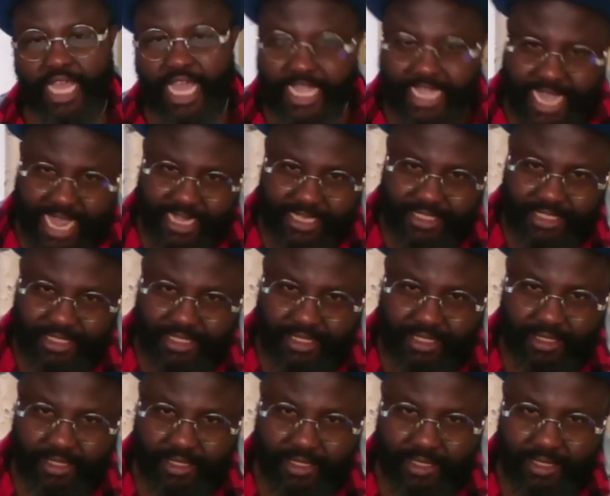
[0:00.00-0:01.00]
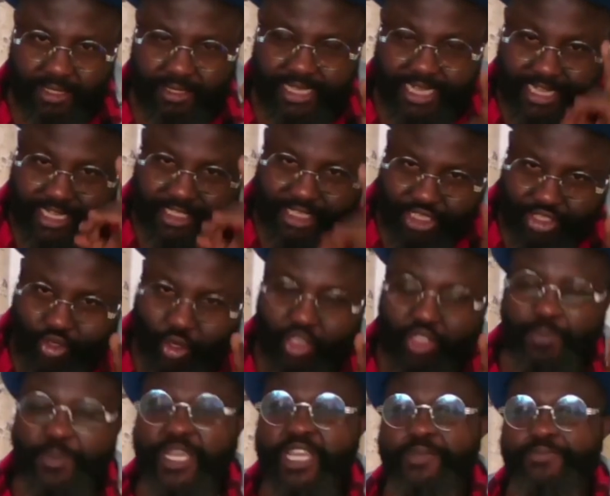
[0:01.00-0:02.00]
against the
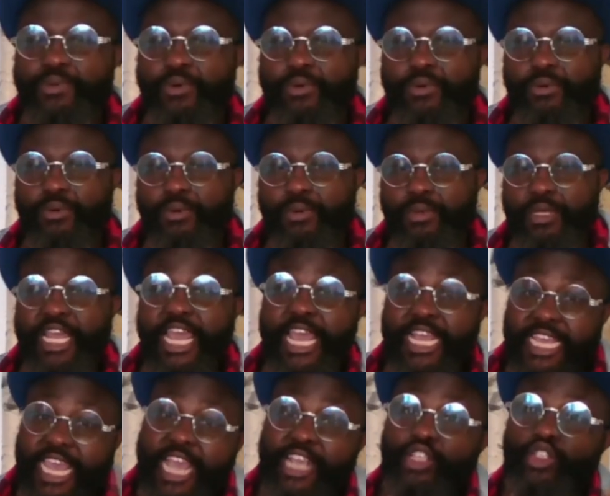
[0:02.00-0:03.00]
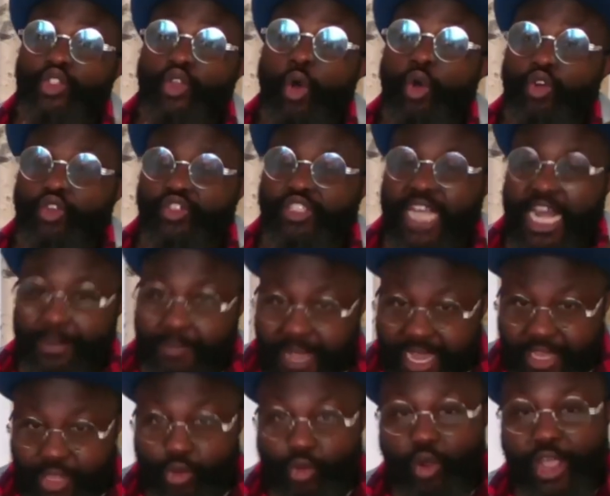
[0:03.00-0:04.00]
indigenous people, against those that
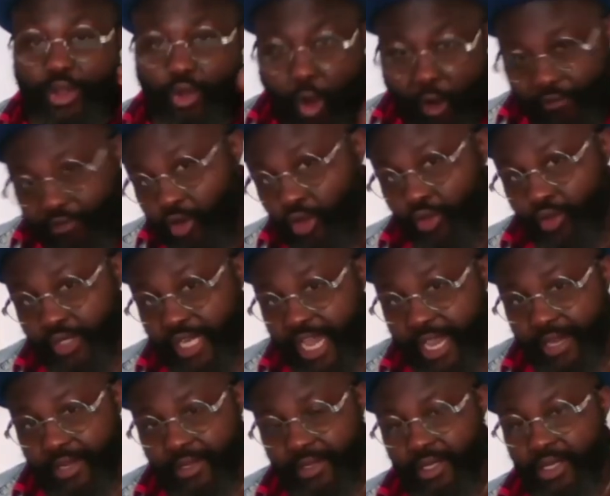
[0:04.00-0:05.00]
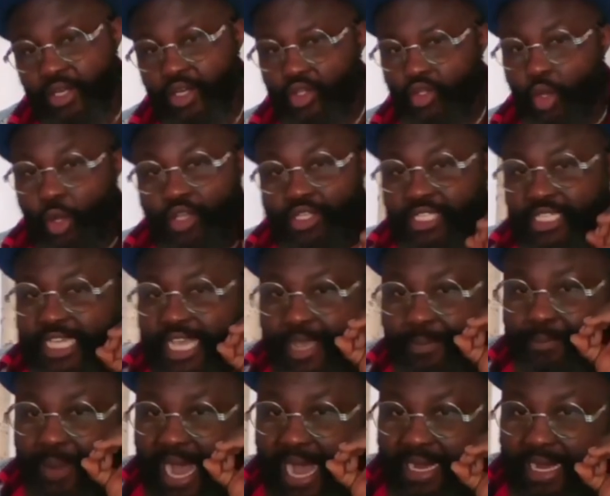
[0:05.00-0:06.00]
make you a governor today. Don't say
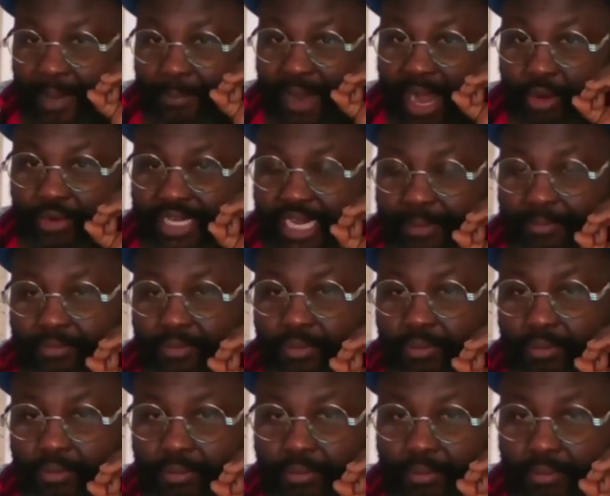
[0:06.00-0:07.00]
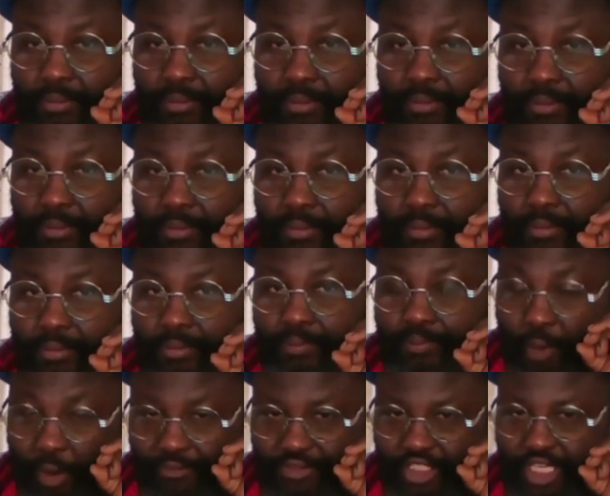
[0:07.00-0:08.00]
bad about them.
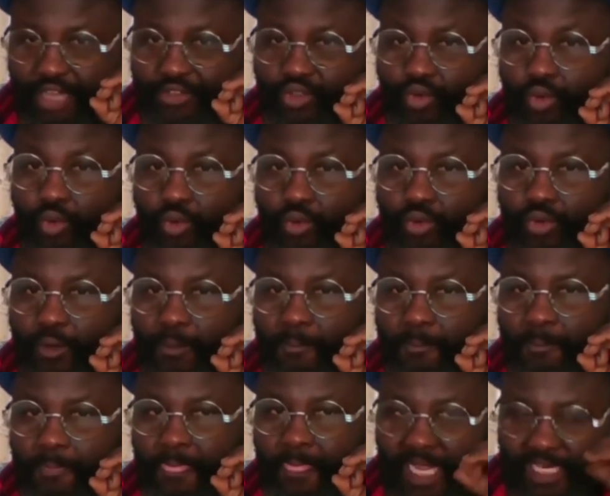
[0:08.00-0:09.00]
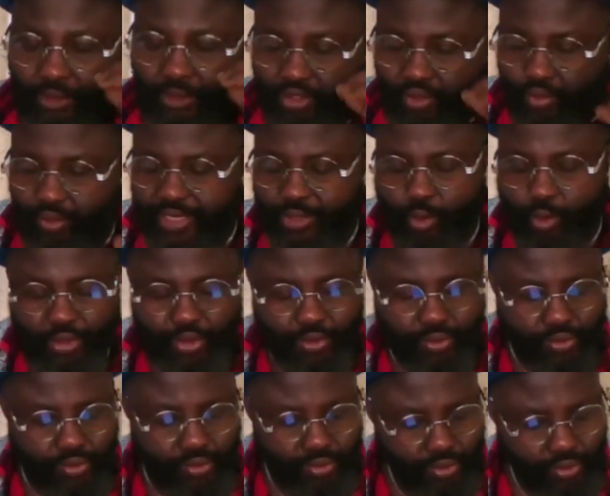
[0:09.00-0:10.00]
Prof. Shasoludo. Let us read what
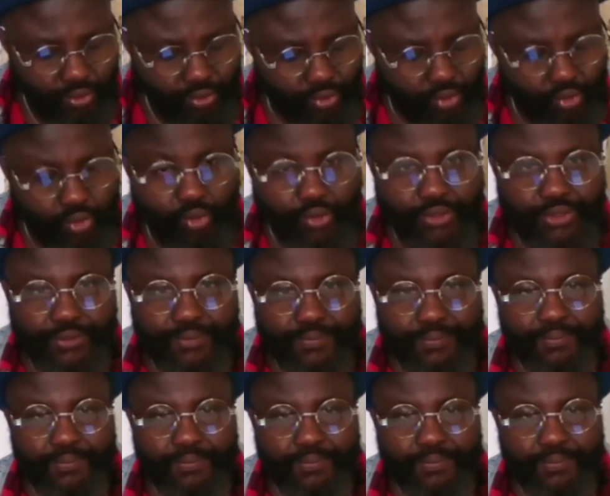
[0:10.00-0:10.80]
you you wrote.